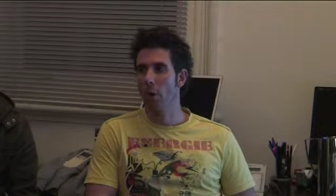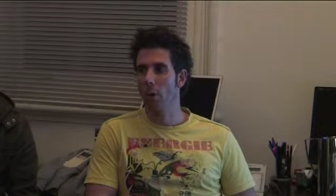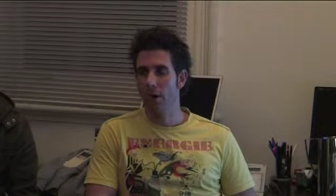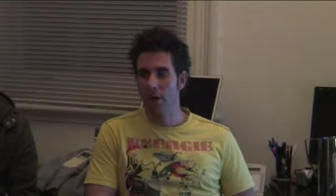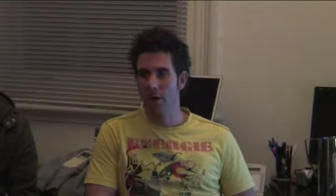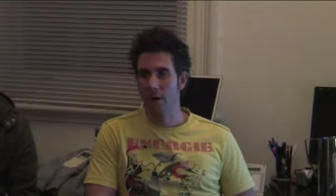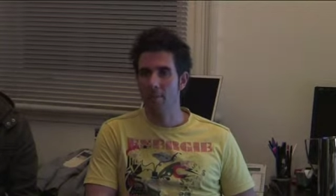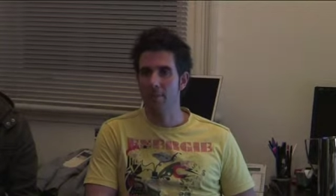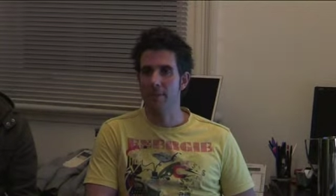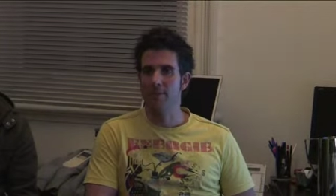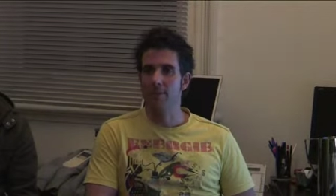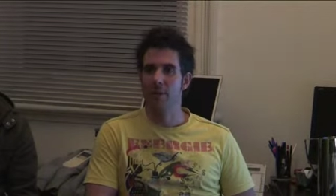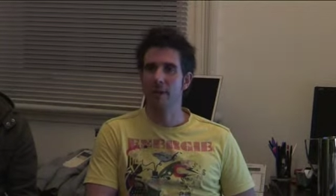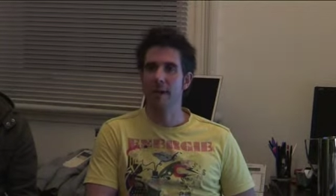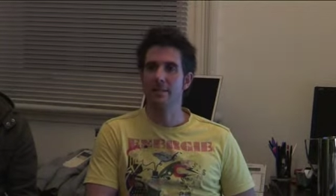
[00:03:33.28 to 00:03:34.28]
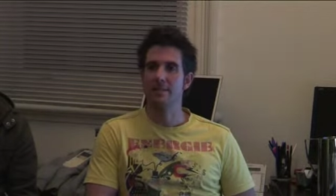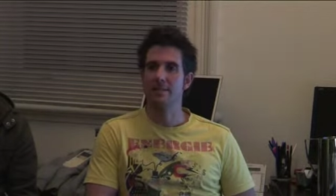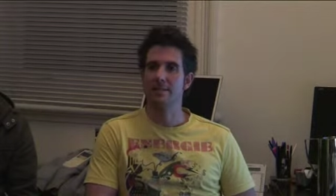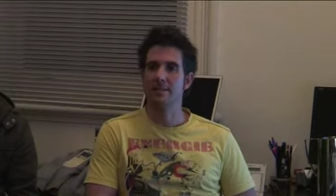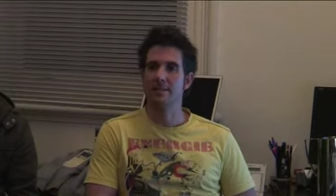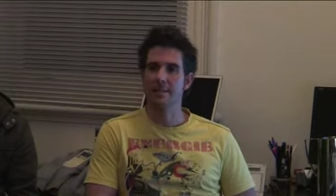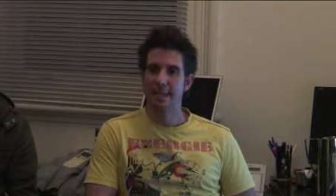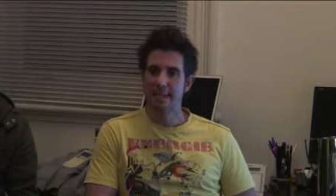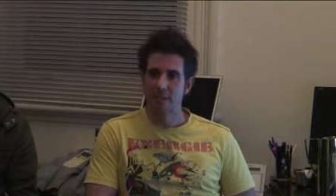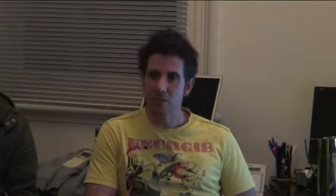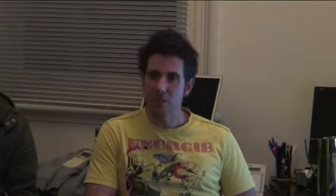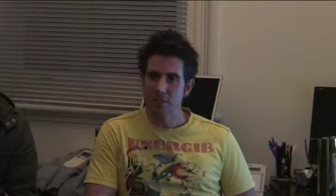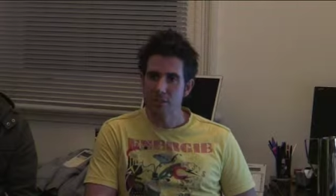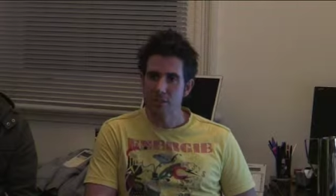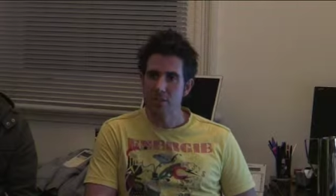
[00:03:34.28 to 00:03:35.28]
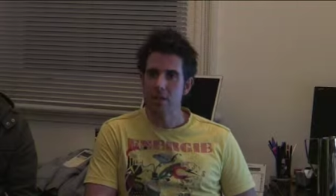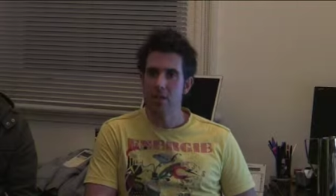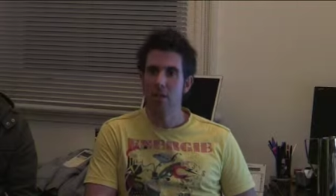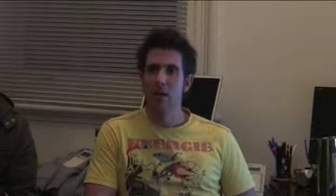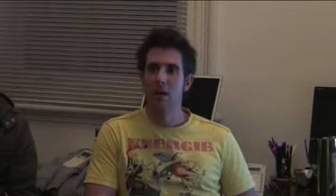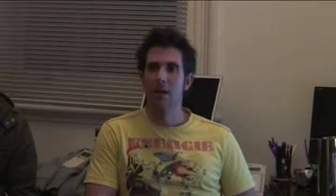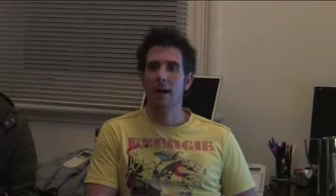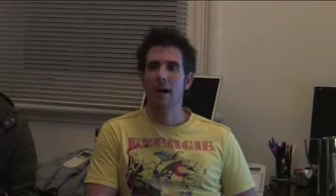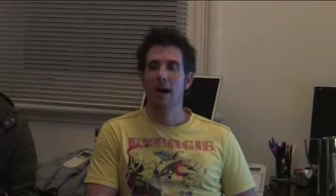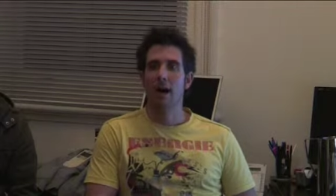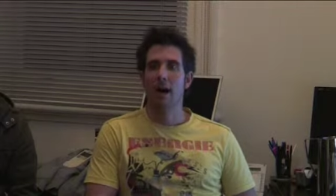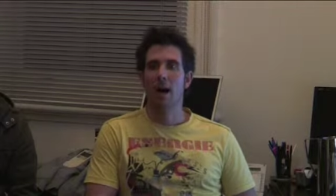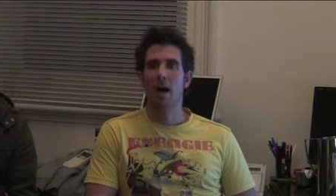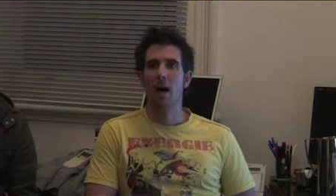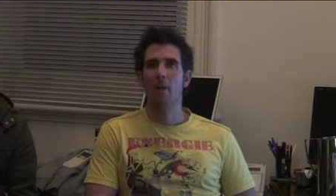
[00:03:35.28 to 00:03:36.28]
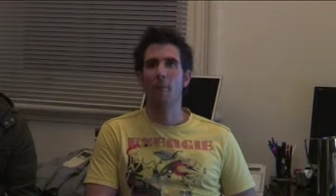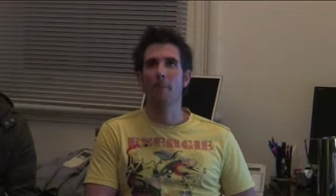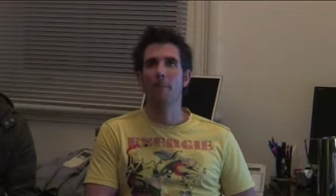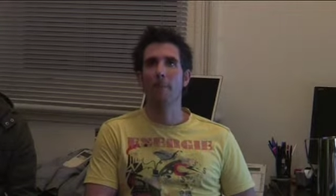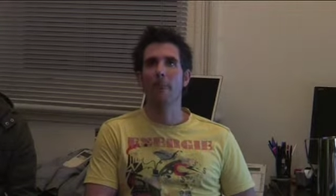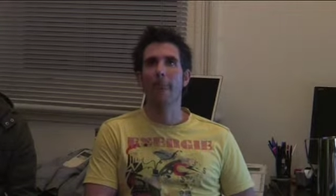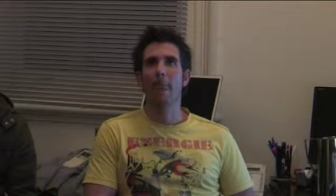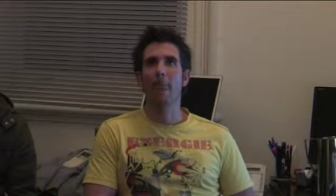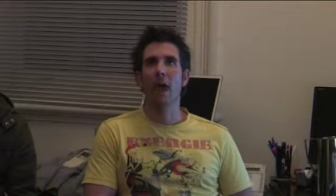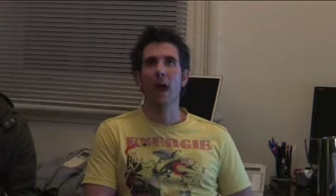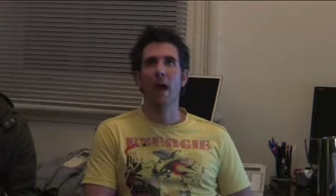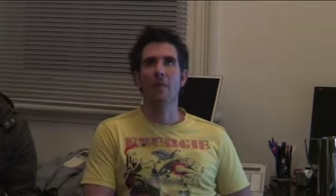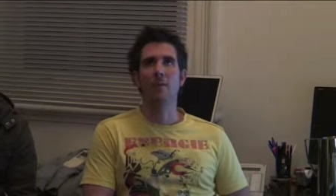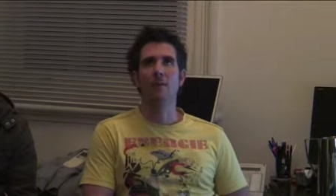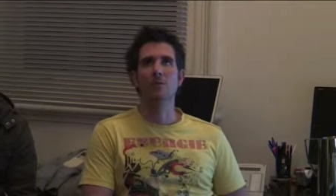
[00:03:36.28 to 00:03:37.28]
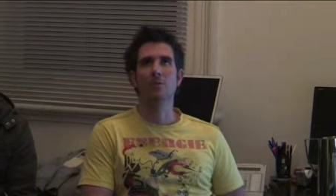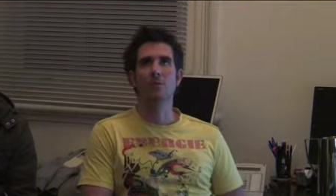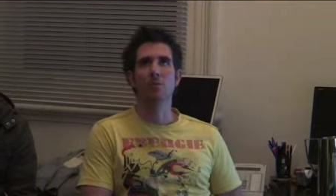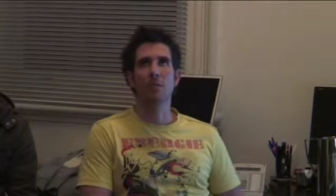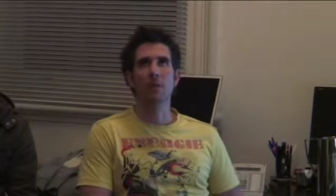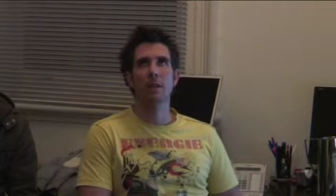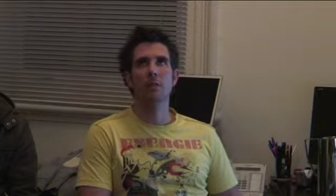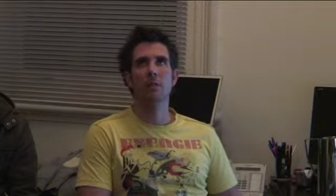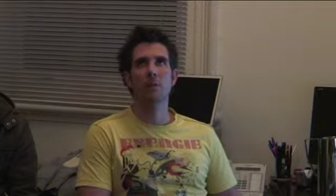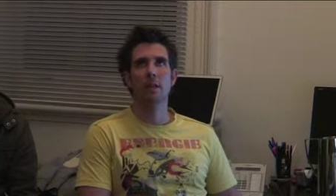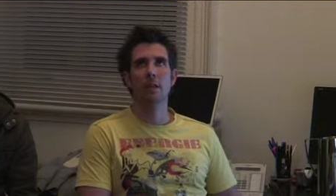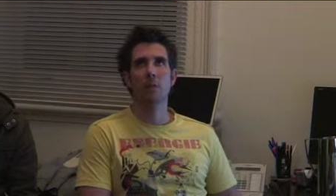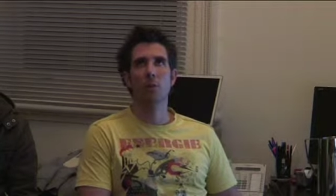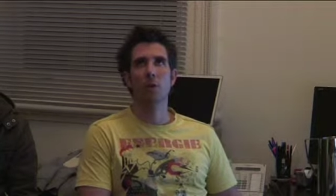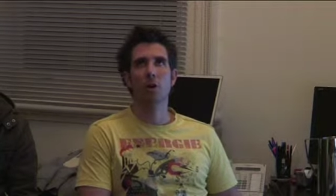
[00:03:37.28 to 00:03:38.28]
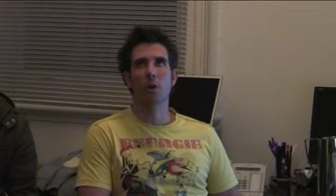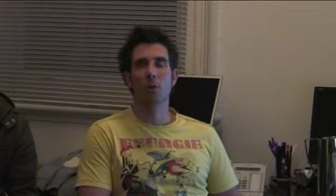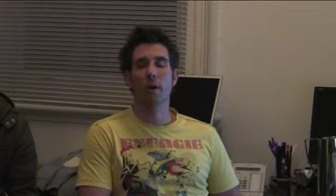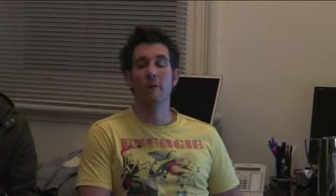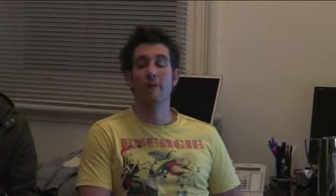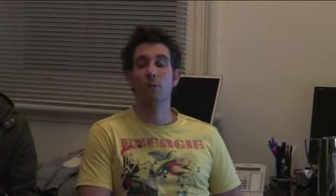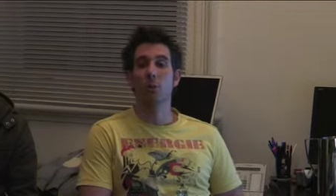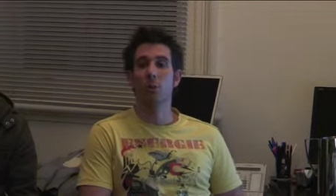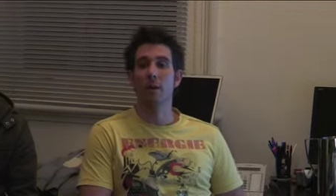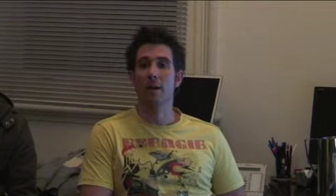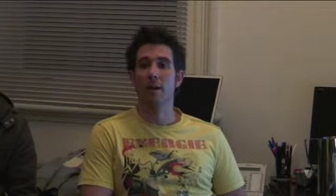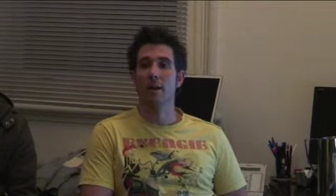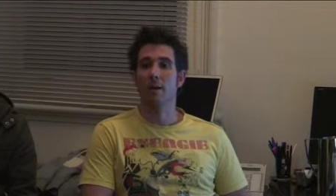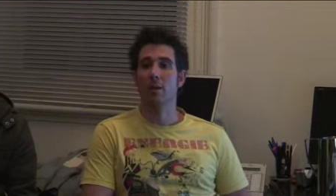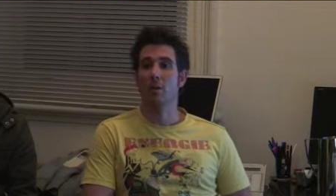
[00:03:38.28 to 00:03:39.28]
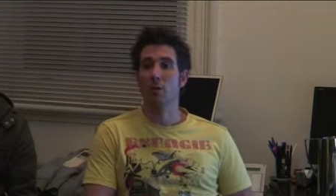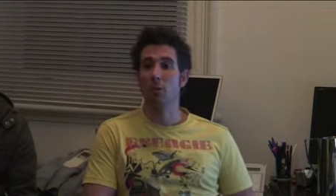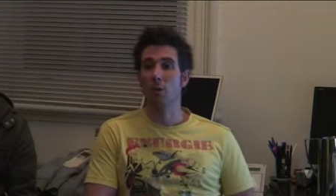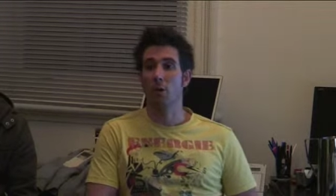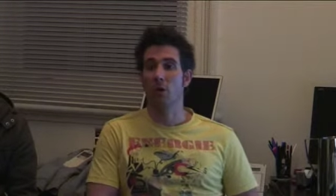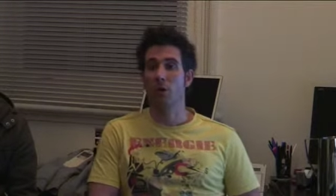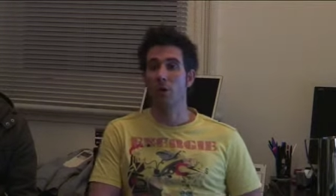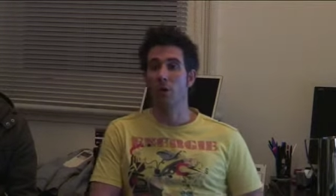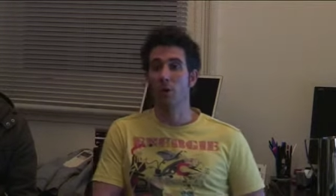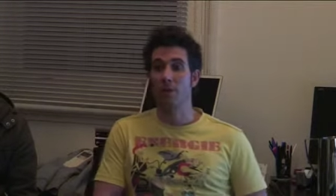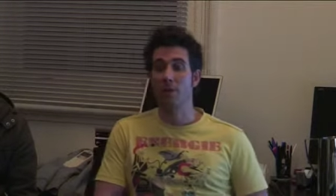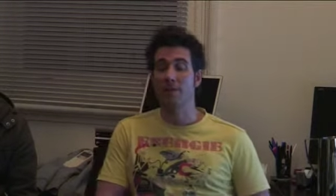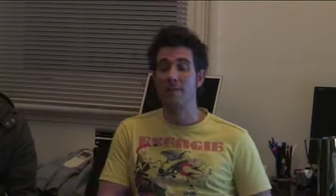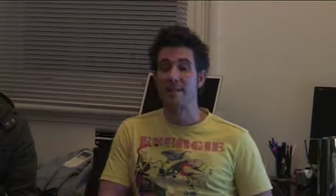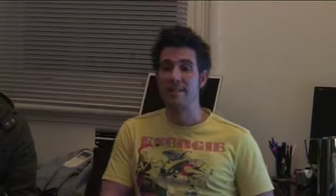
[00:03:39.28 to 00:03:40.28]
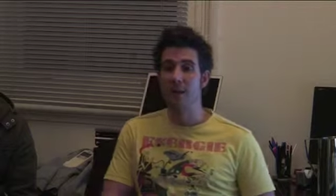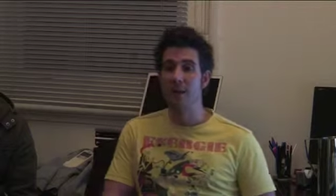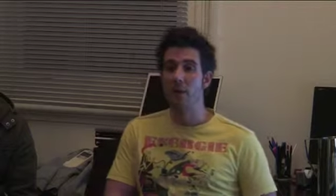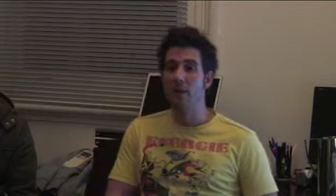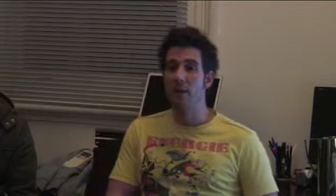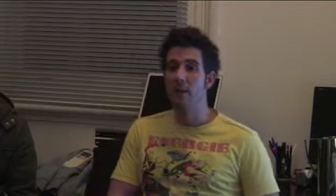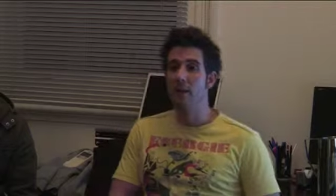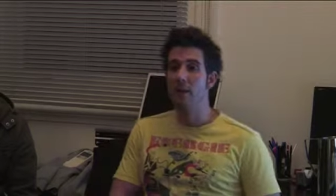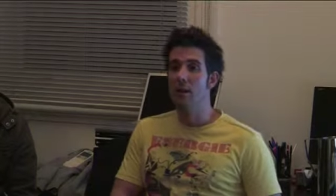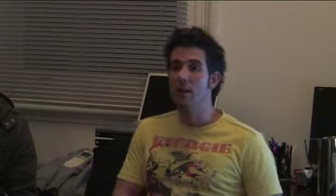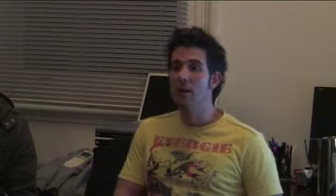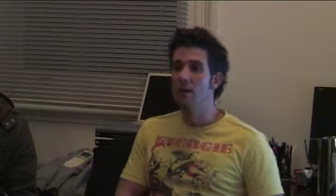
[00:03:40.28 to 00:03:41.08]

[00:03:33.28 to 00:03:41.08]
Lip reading: QuickTime definitely has its limitations, and there's a really tricky workaround for working in logarithmic scale with it.